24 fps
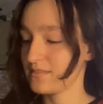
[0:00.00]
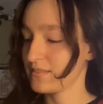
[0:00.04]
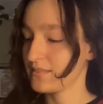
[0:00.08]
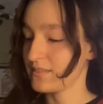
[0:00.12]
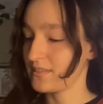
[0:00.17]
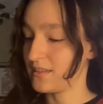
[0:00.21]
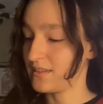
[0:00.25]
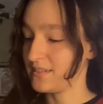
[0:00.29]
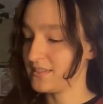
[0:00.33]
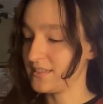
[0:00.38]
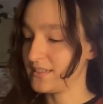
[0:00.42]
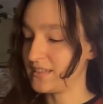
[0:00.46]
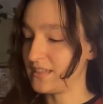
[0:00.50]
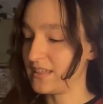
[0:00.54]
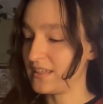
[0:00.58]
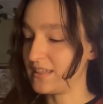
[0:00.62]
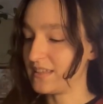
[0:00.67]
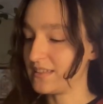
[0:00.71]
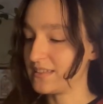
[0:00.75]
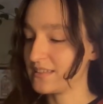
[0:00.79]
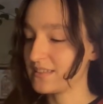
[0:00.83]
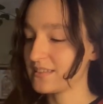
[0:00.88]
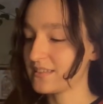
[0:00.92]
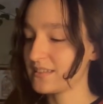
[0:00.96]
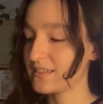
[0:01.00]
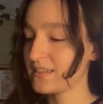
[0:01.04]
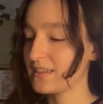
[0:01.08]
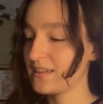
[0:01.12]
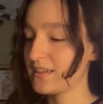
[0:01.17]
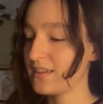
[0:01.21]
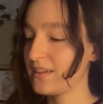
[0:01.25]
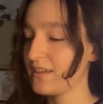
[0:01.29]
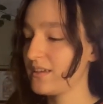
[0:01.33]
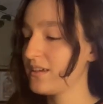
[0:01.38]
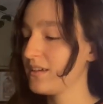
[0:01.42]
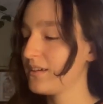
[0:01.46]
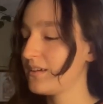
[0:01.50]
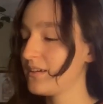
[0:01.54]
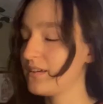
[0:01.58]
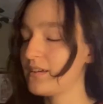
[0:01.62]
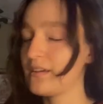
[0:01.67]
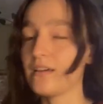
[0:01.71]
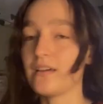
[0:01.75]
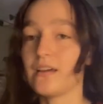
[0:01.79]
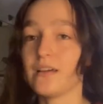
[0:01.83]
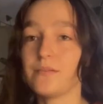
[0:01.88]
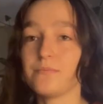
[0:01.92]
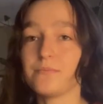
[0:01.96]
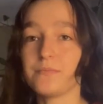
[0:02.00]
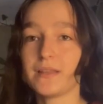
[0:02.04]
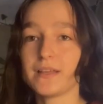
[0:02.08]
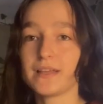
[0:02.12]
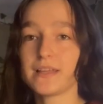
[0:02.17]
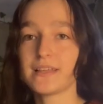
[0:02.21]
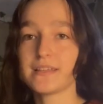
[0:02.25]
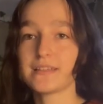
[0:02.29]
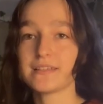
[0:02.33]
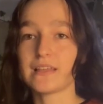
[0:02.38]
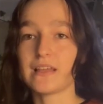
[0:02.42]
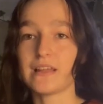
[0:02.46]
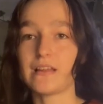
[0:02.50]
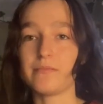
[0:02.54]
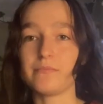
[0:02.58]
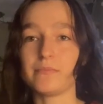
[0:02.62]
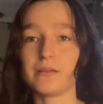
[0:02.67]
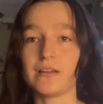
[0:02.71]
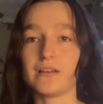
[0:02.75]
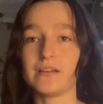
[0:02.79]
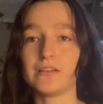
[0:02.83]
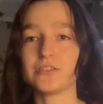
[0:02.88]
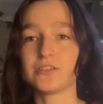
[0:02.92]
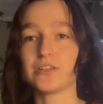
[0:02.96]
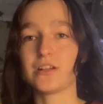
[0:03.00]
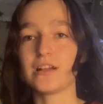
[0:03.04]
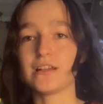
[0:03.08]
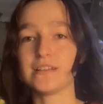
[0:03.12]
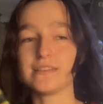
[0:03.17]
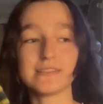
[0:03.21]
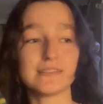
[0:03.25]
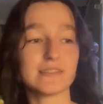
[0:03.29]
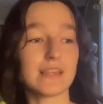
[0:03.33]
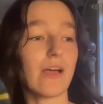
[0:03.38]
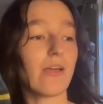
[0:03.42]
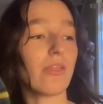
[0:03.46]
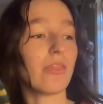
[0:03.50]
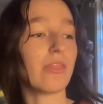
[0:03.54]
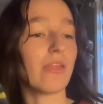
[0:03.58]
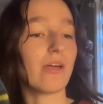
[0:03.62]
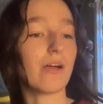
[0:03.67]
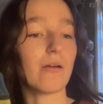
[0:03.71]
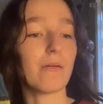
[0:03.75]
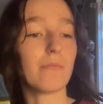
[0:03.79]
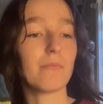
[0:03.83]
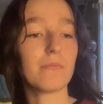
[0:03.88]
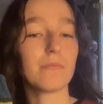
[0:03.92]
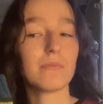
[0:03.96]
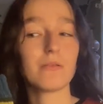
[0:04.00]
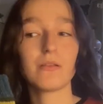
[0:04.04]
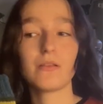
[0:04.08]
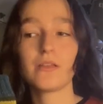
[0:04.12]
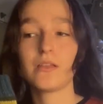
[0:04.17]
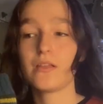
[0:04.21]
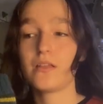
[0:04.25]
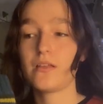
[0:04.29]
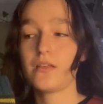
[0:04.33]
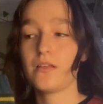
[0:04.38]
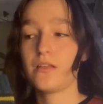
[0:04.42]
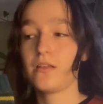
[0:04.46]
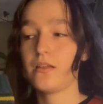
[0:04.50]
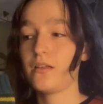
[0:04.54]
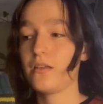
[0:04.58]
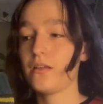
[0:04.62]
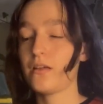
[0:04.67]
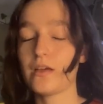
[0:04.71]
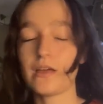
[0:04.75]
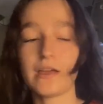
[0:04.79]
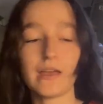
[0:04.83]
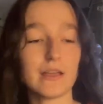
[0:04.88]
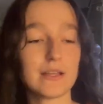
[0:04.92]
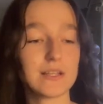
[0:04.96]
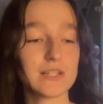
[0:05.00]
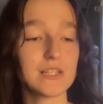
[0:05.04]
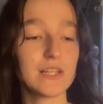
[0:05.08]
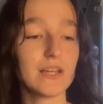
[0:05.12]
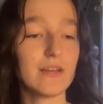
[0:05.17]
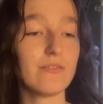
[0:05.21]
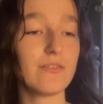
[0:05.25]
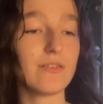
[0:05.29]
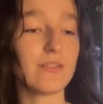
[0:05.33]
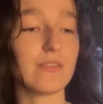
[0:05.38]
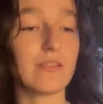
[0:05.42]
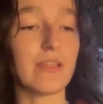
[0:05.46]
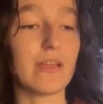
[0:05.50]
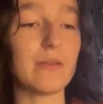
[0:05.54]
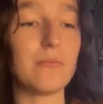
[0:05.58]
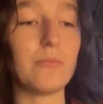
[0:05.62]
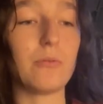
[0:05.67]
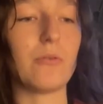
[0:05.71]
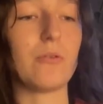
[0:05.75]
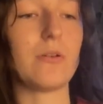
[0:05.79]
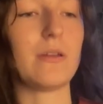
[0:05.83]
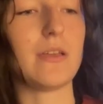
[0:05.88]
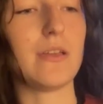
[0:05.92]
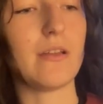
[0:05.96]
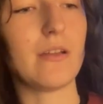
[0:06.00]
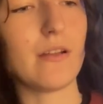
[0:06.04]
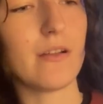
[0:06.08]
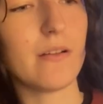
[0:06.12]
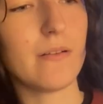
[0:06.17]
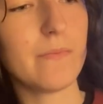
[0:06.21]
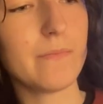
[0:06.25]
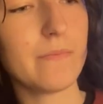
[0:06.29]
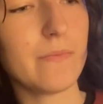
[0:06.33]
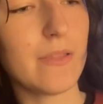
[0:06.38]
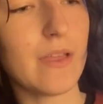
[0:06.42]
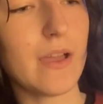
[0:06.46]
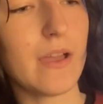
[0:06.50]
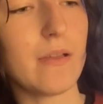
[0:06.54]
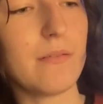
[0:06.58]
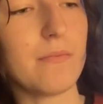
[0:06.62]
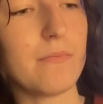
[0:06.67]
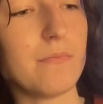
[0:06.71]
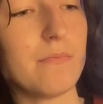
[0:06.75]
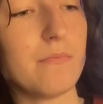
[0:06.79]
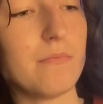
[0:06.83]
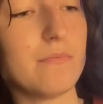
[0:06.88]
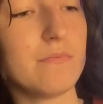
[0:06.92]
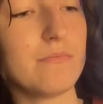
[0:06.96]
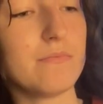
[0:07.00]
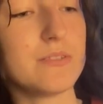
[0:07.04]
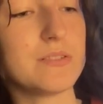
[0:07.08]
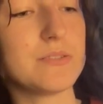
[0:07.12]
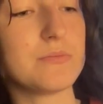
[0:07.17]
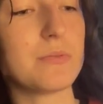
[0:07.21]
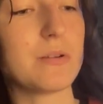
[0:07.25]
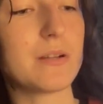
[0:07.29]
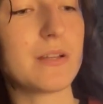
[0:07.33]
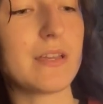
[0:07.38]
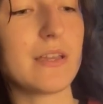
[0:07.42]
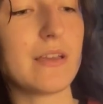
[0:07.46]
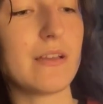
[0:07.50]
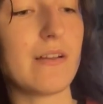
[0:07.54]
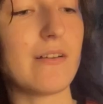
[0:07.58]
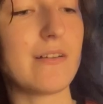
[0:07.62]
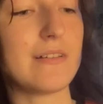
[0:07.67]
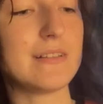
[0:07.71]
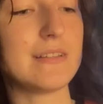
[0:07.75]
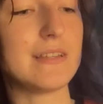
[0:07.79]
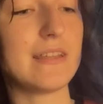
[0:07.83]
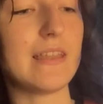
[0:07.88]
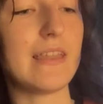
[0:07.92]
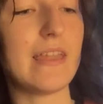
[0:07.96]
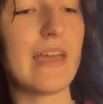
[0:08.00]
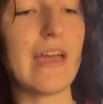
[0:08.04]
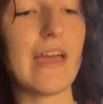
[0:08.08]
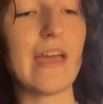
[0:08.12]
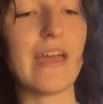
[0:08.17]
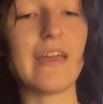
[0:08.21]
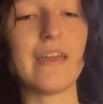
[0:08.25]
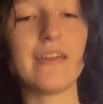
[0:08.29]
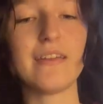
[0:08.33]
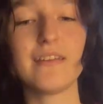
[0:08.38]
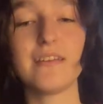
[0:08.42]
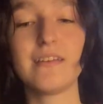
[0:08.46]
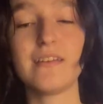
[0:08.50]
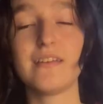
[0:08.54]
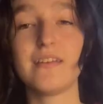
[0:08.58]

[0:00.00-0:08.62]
there's these. Like I said, I'm gonna try and sell them. I actually have a label here I was working on today.